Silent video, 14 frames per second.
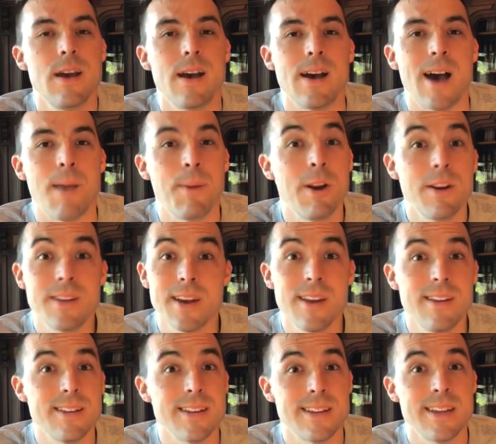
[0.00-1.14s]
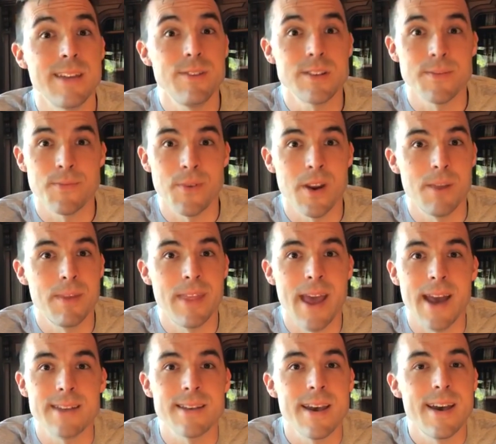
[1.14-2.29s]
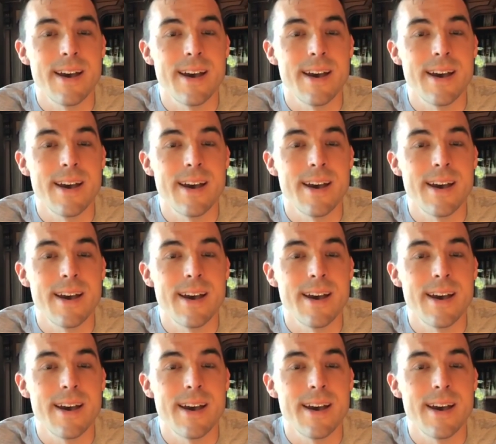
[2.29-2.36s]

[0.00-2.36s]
I'm here to tell you to give you some freedom in that.